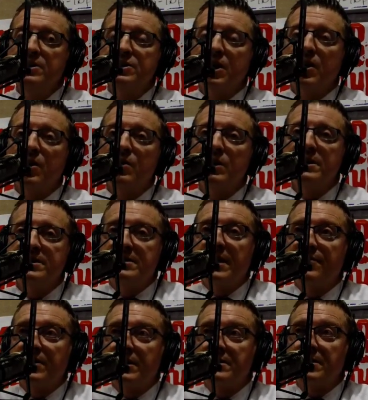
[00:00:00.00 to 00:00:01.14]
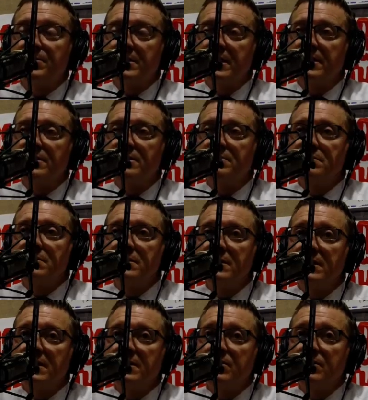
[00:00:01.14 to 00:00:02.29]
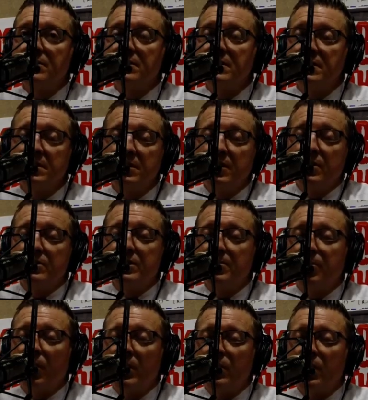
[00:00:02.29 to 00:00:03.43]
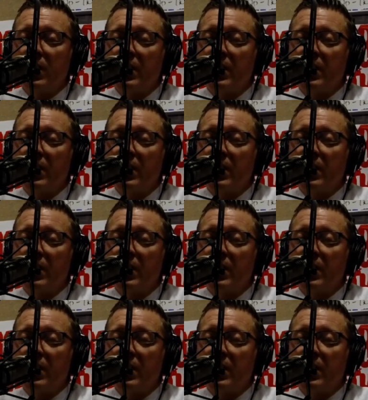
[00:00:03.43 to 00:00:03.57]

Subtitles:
So it's definitely something that's to the point